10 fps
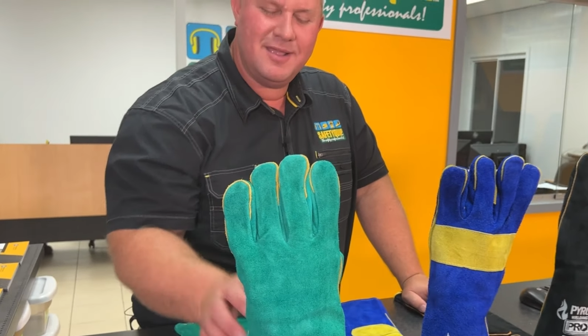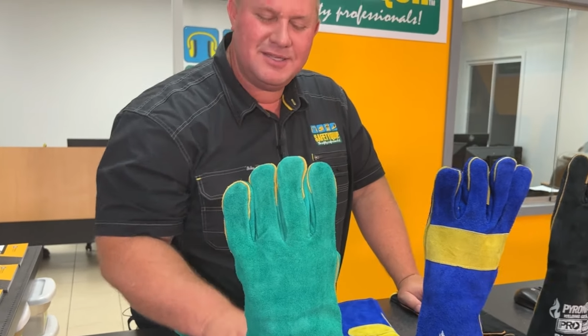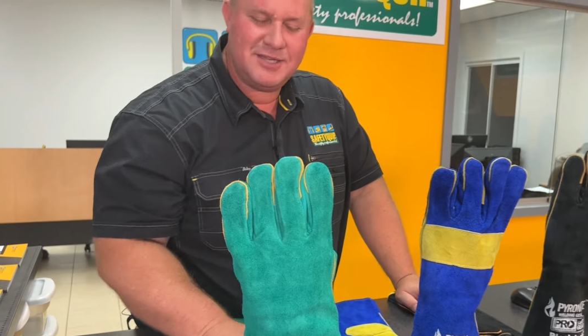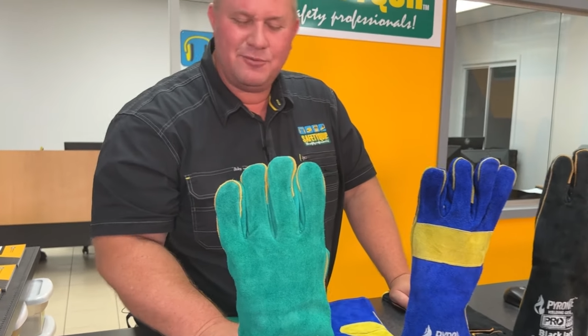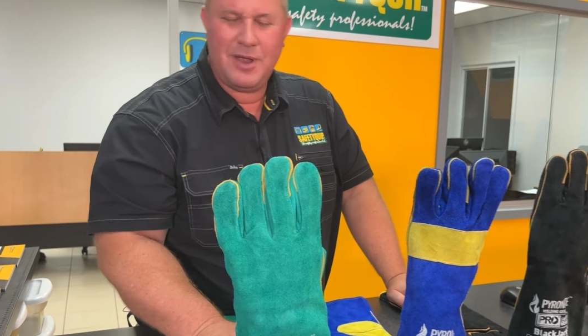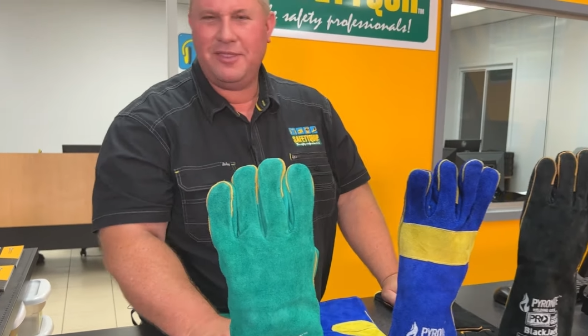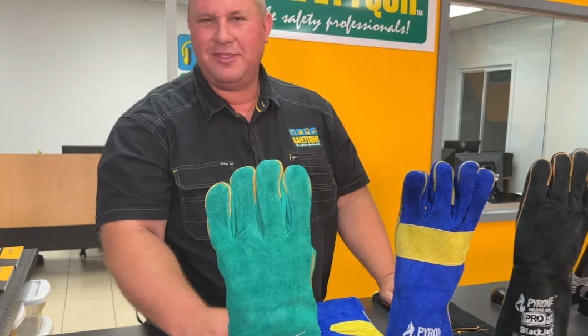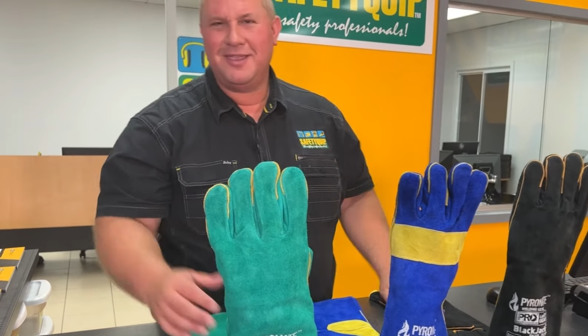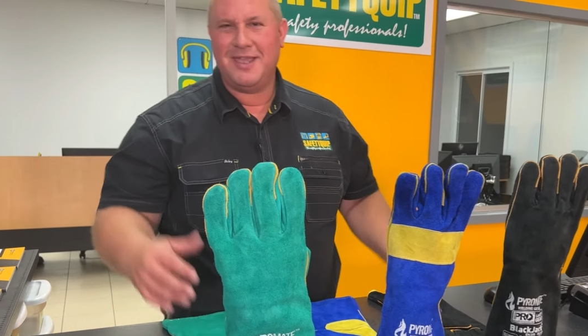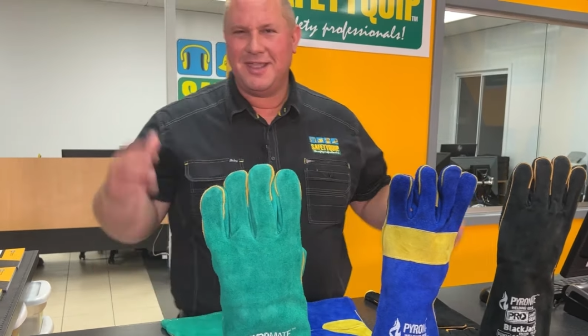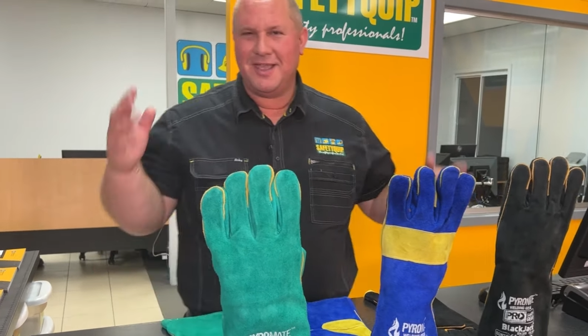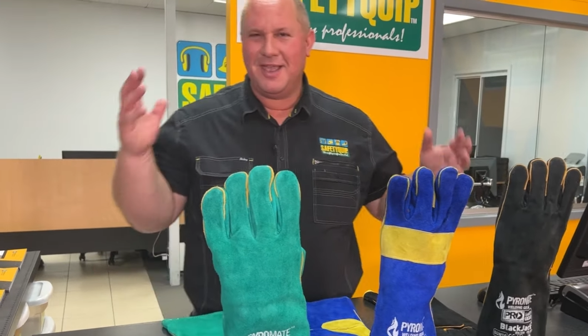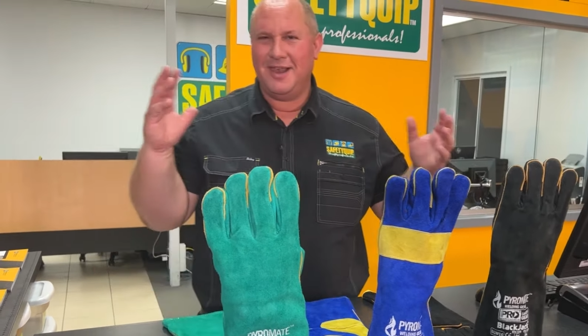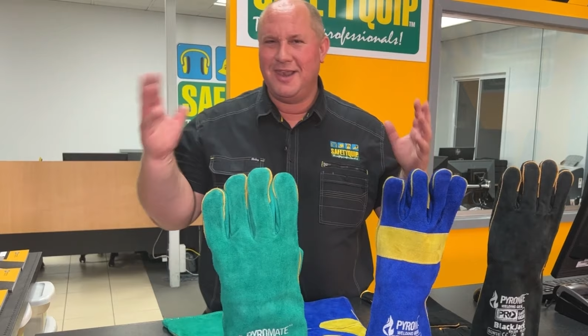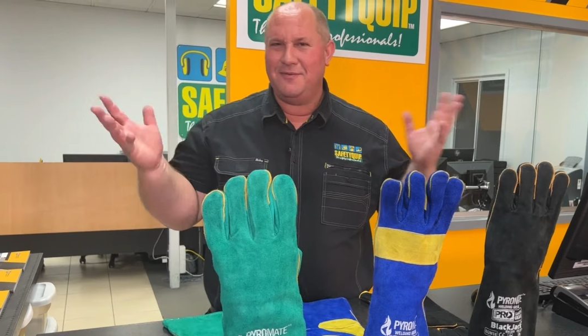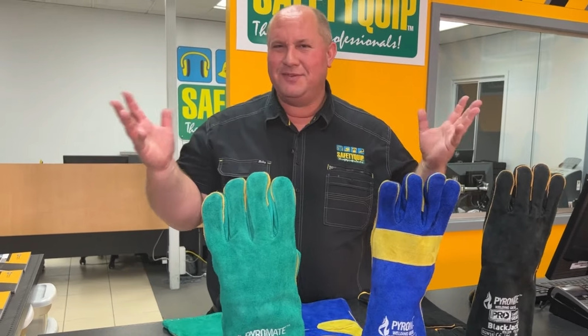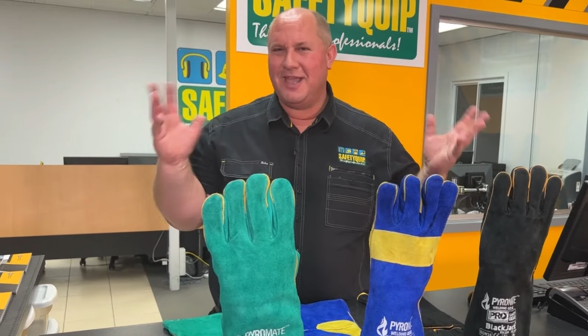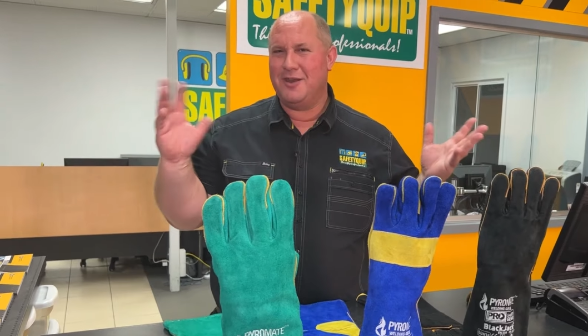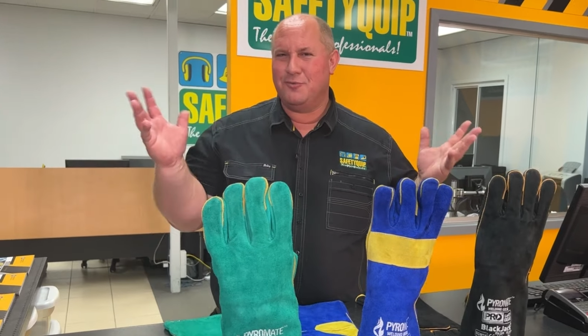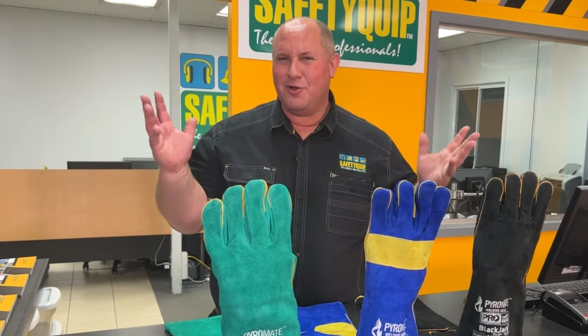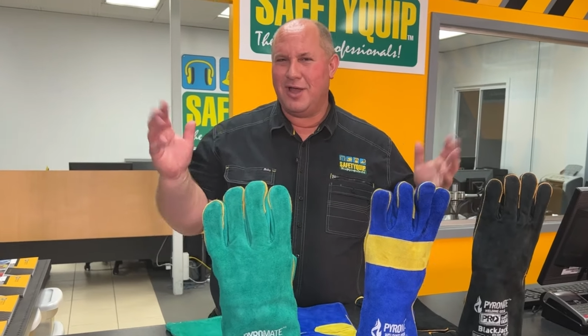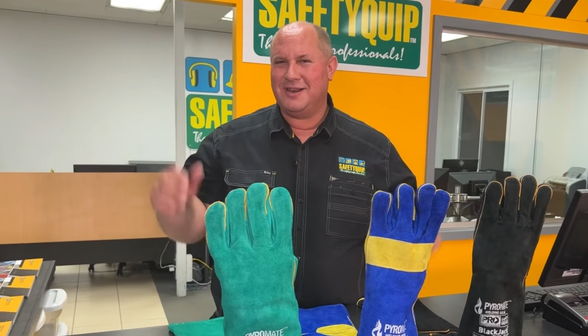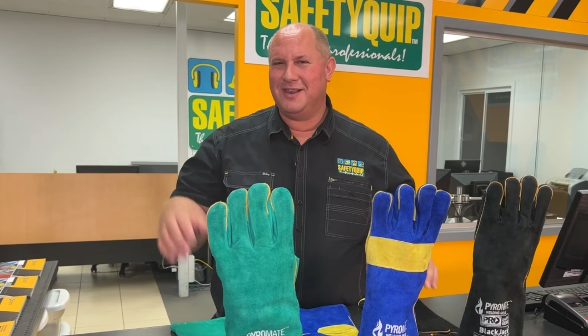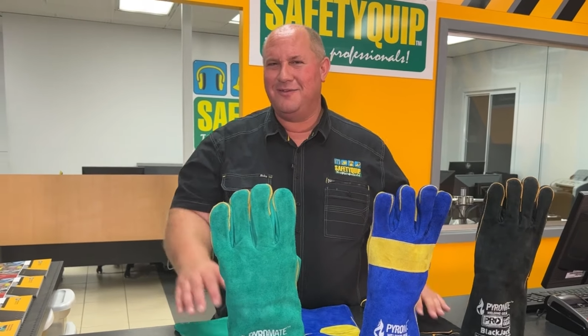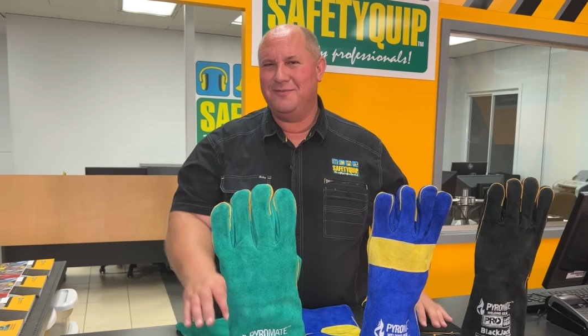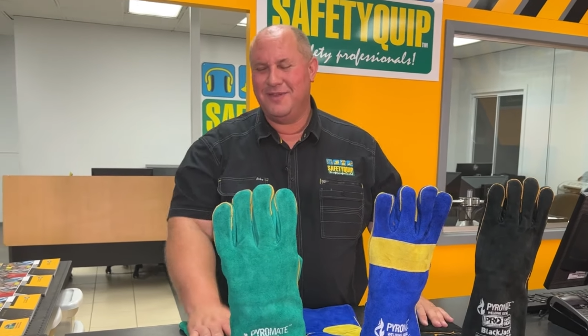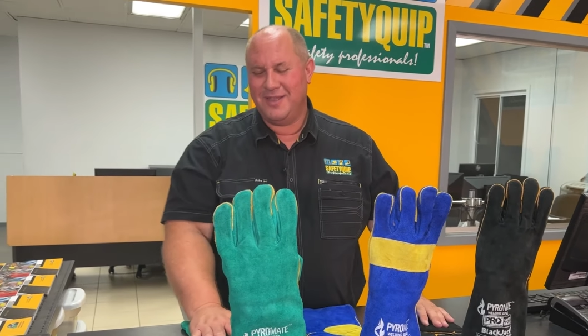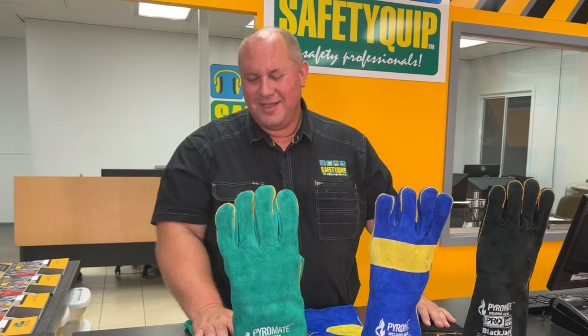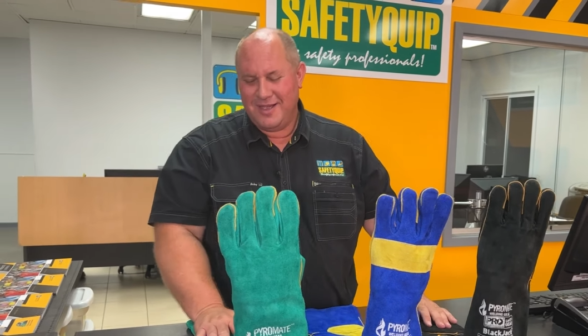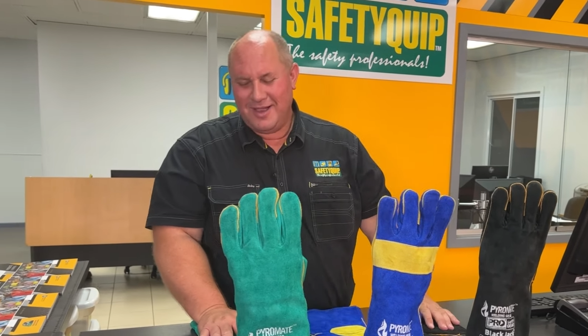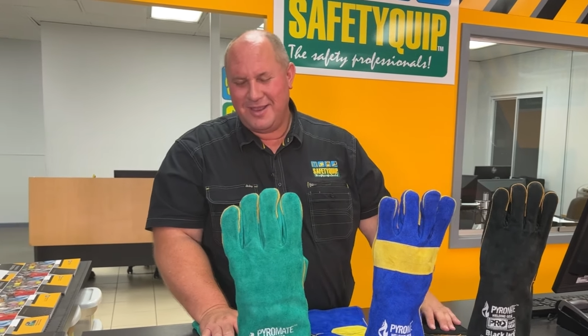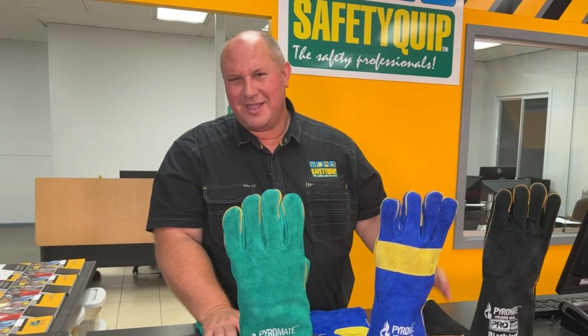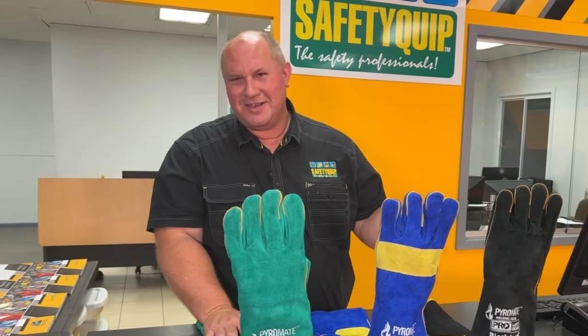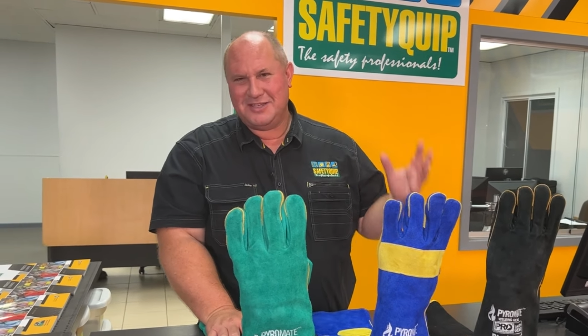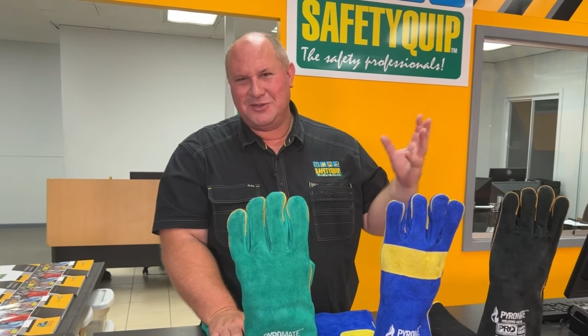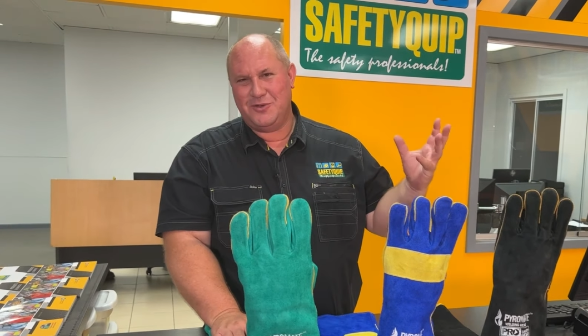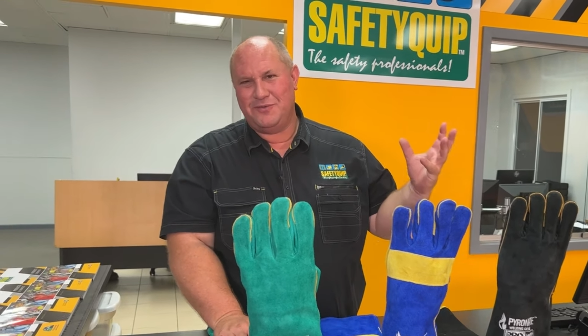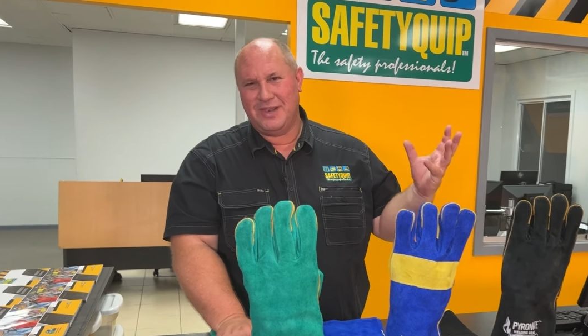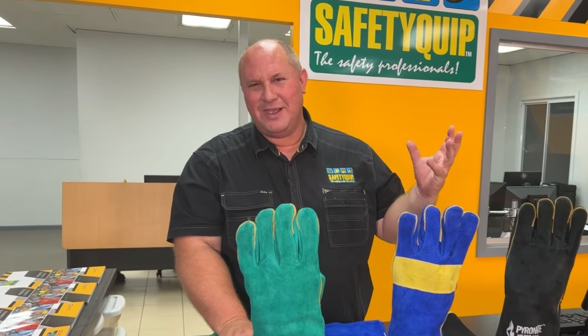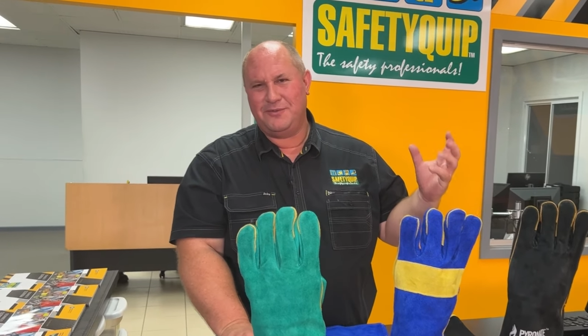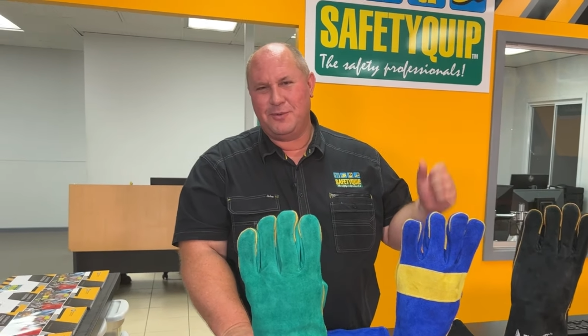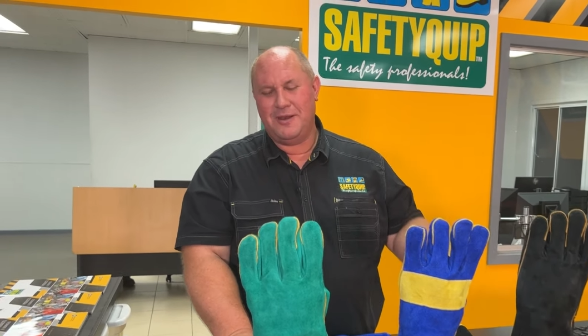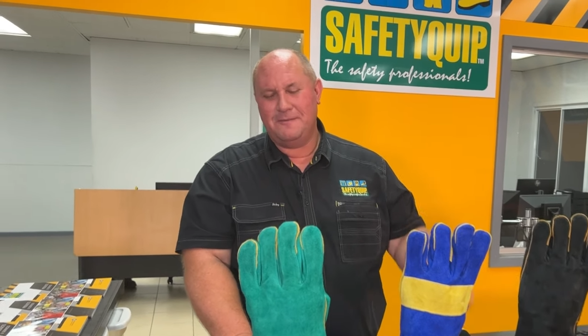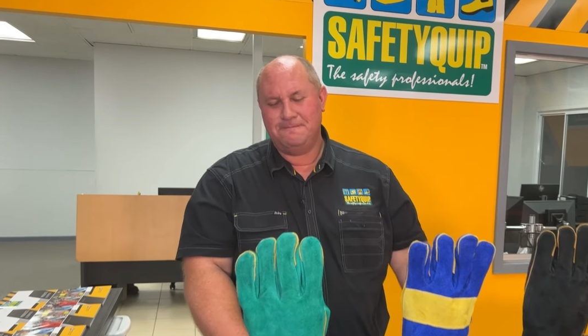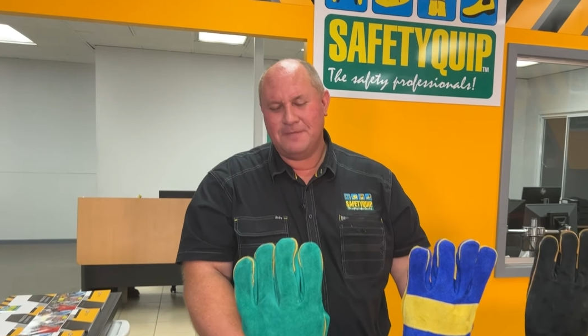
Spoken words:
So rather than getting a left and a right glove, you get two of the left one.